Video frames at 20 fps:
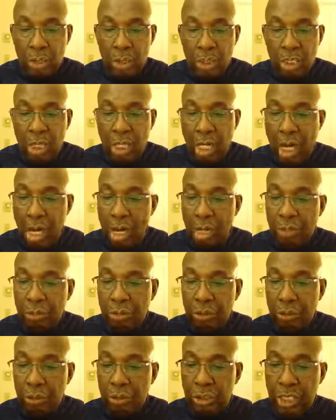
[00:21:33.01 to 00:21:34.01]
ye
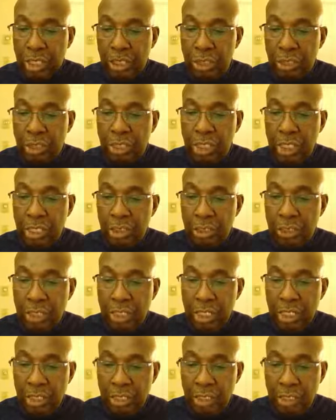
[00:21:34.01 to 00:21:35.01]
also shall continue
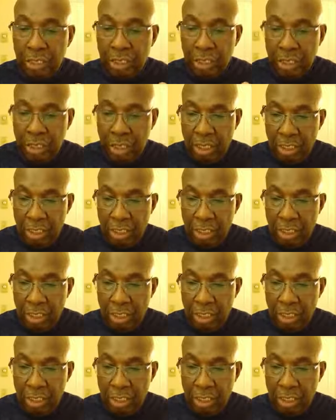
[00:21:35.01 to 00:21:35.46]
in the